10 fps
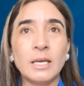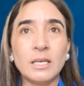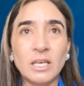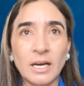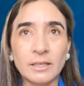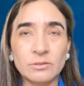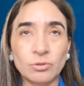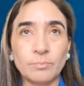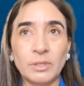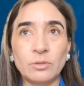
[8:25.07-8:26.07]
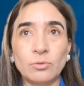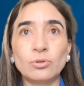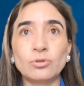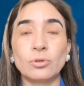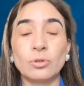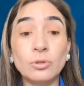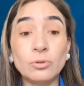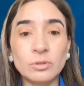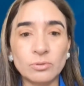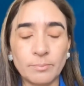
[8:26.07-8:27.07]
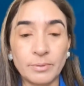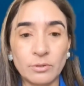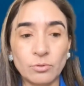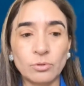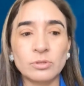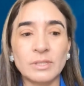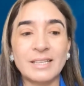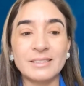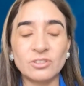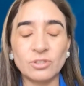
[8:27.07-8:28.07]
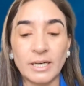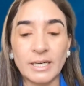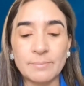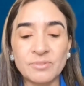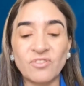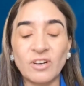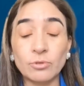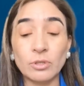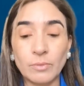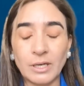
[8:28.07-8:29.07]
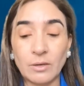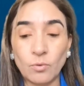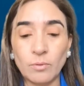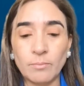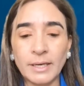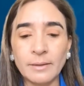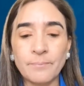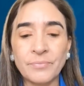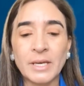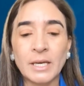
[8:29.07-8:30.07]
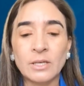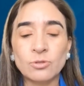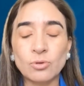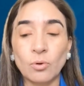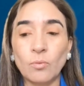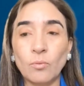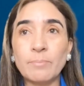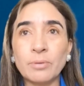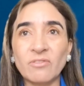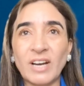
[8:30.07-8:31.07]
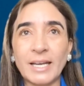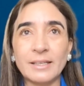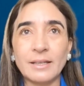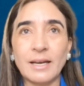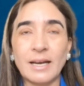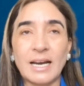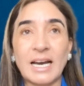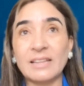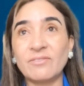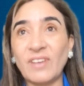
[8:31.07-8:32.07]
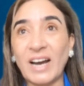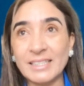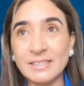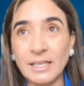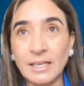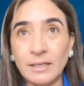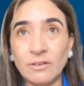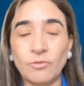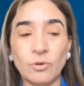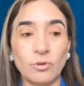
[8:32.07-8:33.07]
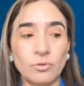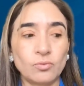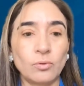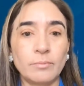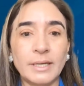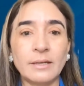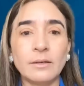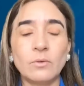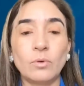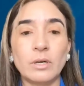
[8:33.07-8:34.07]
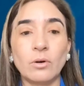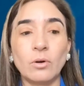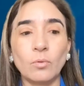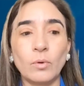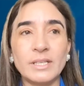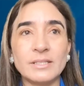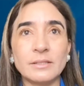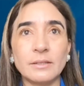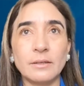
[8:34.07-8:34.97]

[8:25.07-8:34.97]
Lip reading: young entrepreneurs or new entrepreneurs and startups founded by women. So we provide advising for those women. We're always